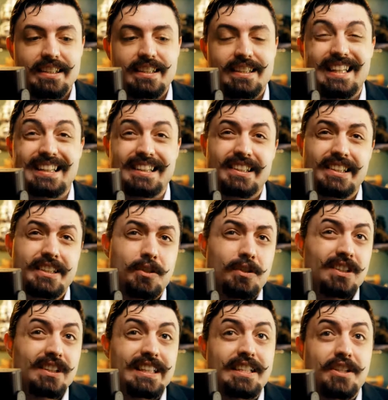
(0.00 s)
that
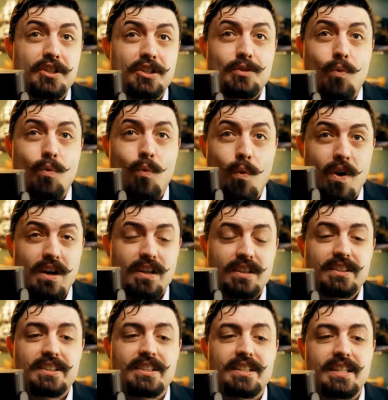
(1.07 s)
literally just walks
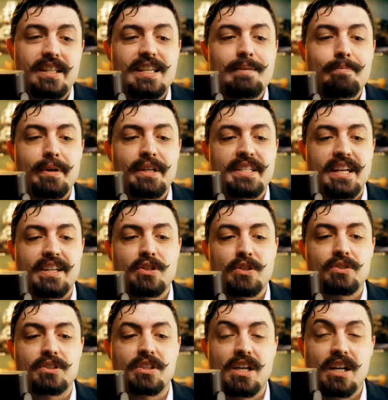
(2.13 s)
the
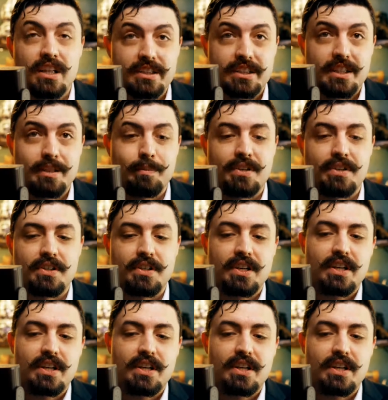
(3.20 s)
potential customer